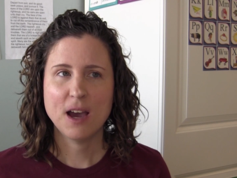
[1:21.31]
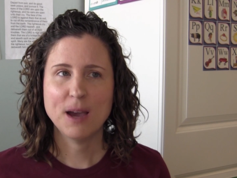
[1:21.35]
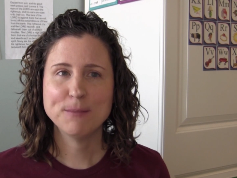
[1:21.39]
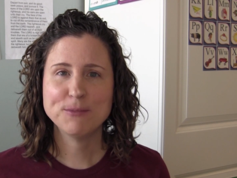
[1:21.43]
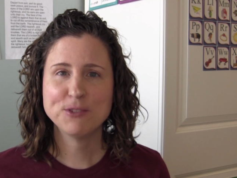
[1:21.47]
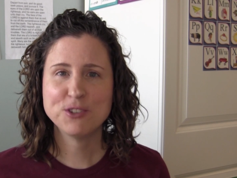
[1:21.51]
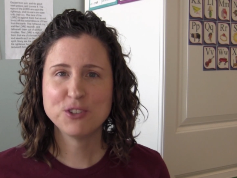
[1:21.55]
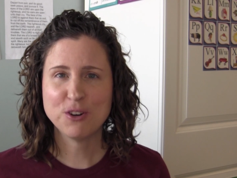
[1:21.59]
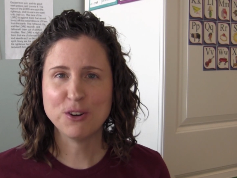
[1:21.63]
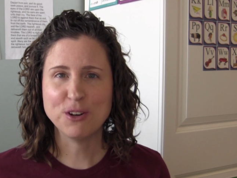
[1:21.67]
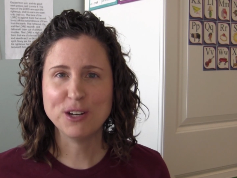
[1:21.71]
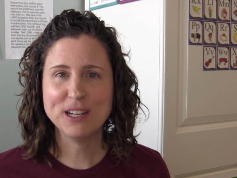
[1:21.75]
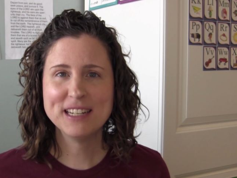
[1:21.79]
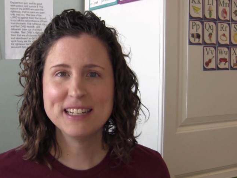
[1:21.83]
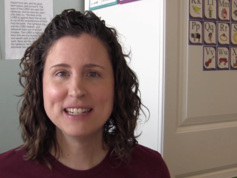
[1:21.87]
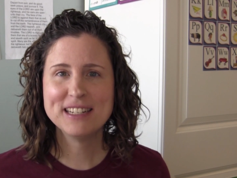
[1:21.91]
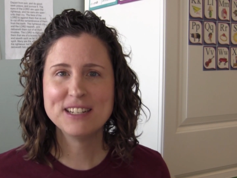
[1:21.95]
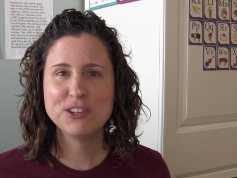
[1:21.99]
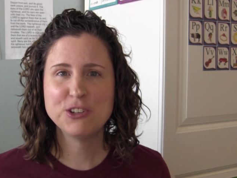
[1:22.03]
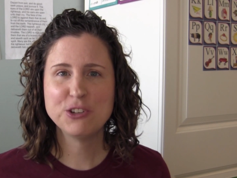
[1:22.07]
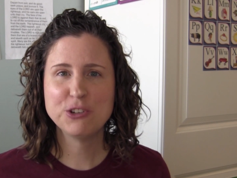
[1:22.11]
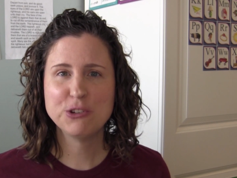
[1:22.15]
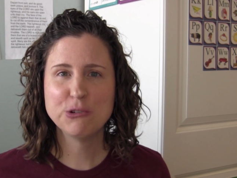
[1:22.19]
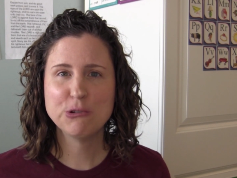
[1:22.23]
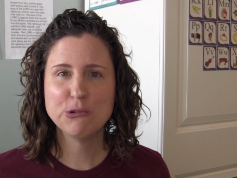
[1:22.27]
I'm starting
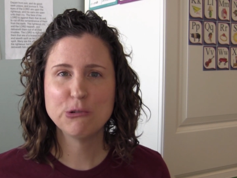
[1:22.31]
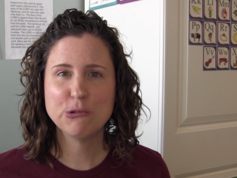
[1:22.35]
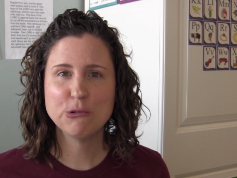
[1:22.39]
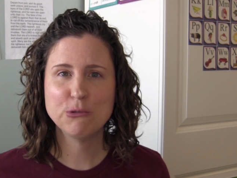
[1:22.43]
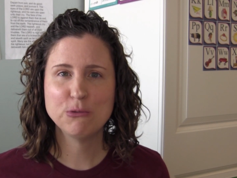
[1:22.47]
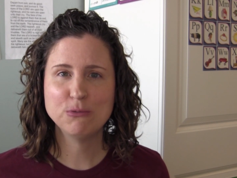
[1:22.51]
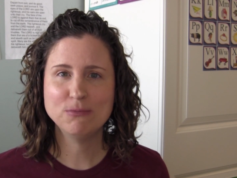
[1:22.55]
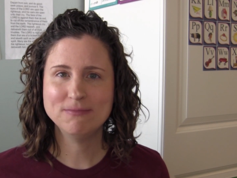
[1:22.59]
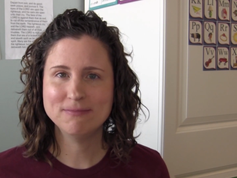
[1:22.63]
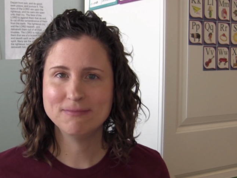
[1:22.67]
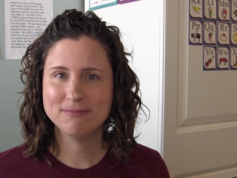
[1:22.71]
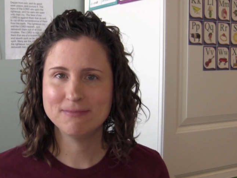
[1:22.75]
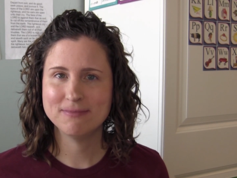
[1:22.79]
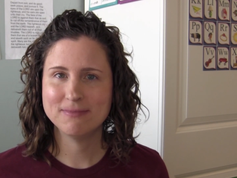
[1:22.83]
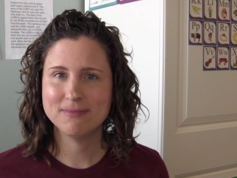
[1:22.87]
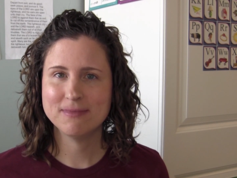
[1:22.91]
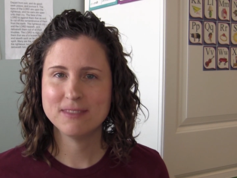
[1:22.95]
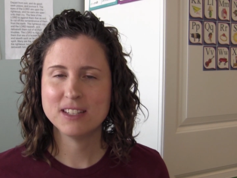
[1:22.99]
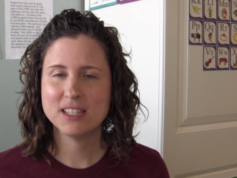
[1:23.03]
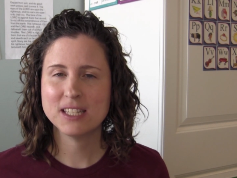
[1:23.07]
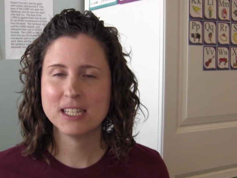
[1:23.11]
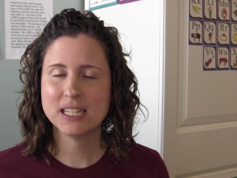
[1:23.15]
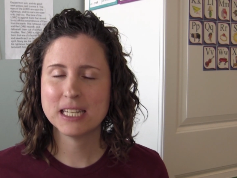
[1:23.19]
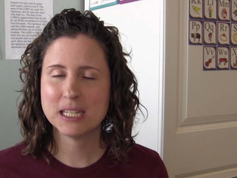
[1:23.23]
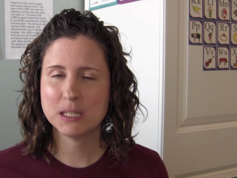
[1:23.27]
to
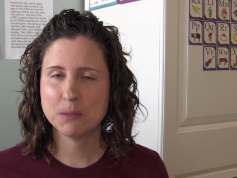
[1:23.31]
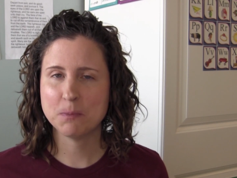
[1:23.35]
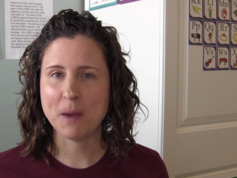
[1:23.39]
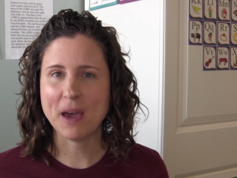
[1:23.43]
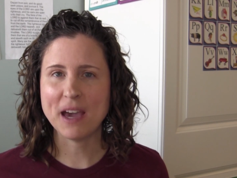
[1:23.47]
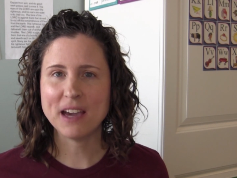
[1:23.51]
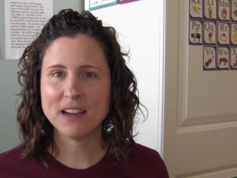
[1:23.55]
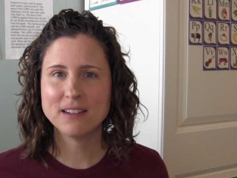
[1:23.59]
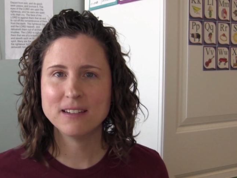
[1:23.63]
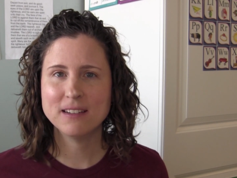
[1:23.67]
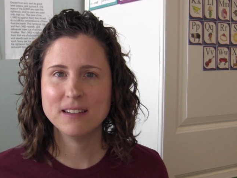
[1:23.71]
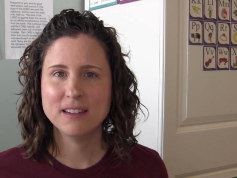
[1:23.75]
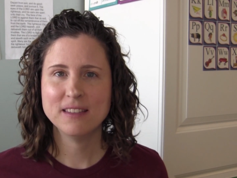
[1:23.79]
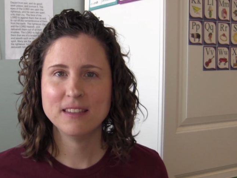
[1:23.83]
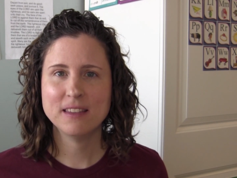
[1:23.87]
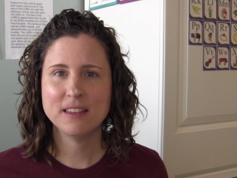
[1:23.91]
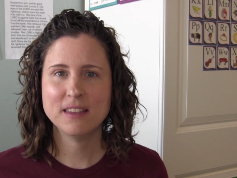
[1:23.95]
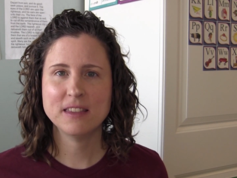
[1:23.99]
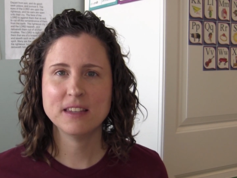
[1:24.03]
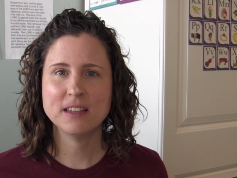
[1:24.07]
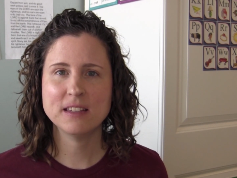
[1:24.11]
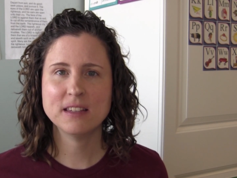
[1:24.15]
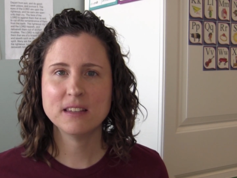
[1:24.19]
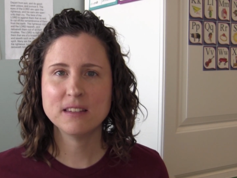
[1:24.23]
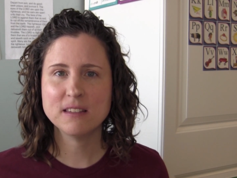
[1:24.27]
suspect
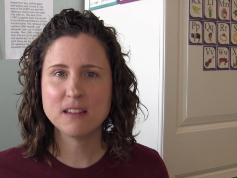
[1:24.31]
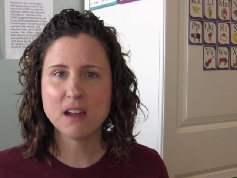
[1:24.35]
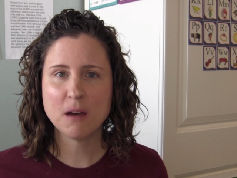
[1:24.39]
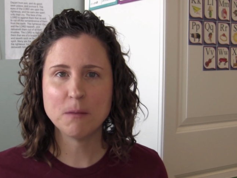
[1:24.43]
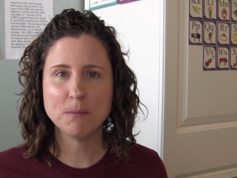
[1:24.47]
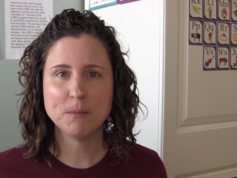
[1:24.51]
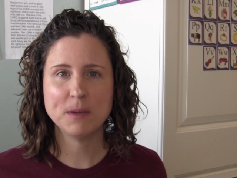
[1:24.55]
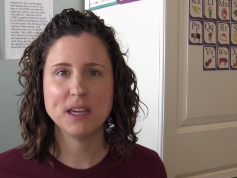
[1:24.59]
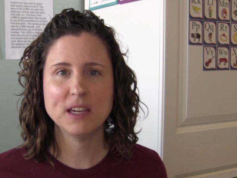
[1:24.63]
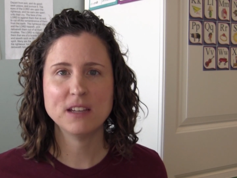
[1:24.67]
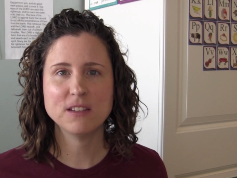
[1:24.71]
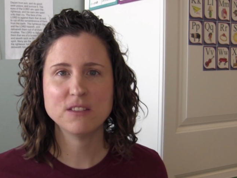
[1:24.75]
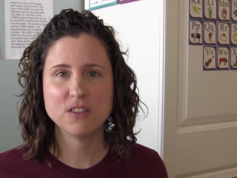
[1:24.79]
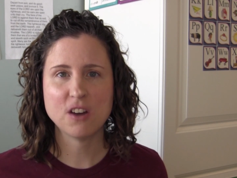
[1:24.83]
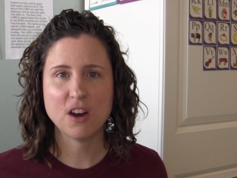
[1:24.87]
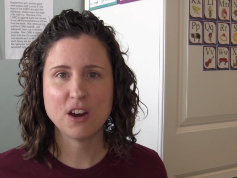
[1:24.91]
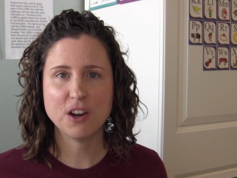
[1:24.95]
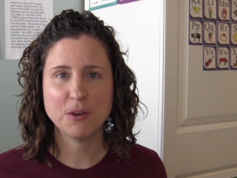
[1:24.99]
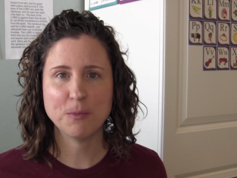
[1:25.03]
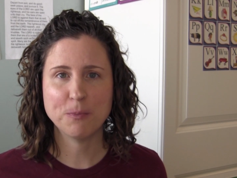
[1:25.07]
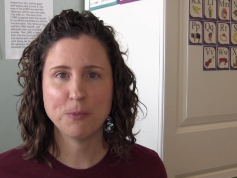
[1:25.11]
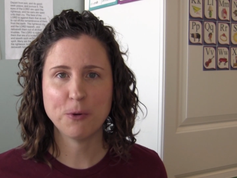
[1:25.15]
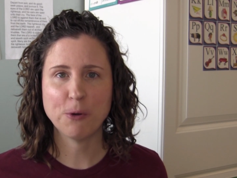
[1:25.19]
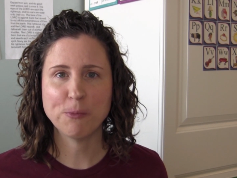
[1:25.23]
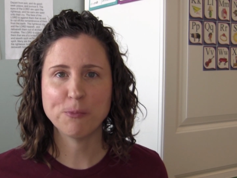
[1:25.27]
that this is not being
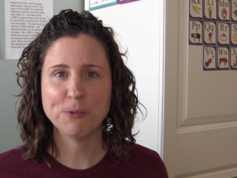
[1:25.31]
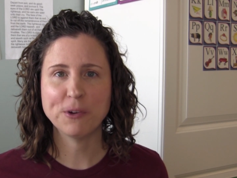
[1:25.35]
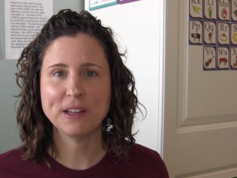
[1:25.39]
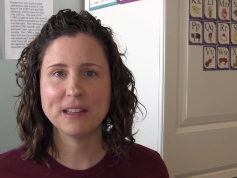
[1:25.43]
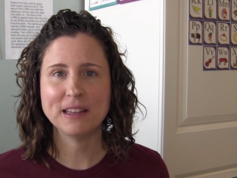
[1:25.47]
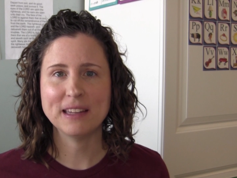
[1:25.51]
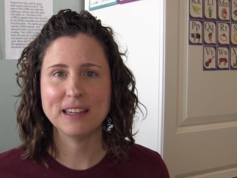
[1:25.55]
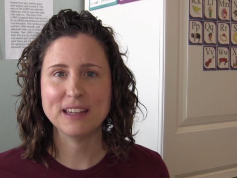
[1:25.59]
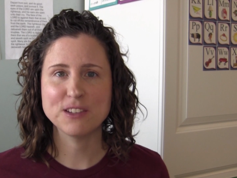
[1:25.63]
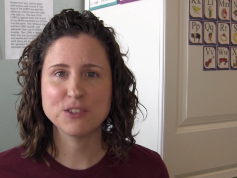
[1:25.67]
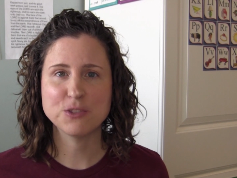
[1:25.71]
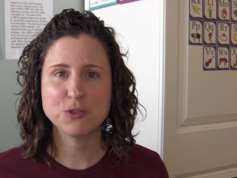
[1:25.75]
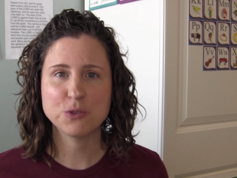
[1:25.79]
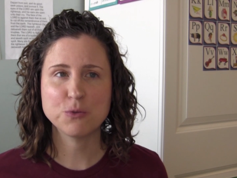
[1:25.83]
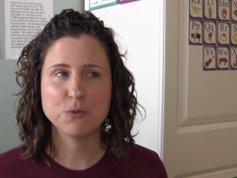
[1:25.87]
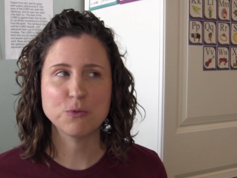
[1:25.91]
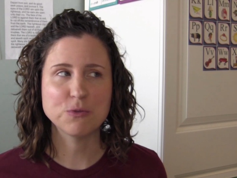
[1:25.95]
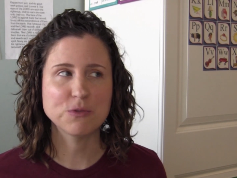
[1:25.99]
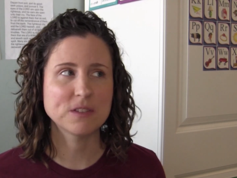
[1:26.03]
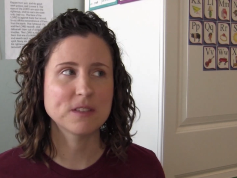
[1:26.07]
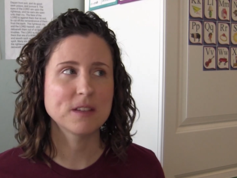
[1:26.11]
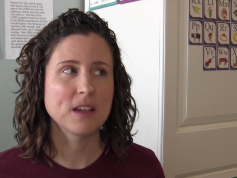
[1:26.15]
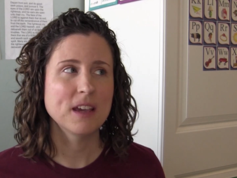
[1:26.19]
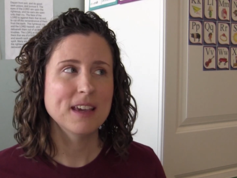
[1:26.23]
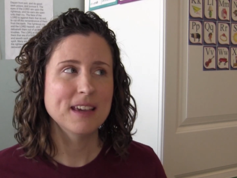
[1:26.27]
taught appropriately in
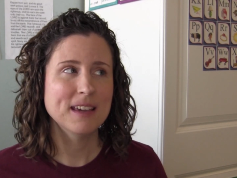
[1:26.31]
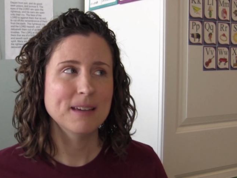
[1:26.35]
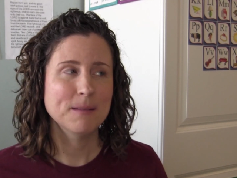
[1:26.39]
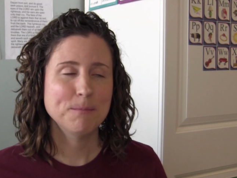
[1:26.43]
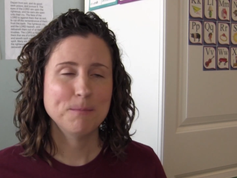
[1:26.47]
schools.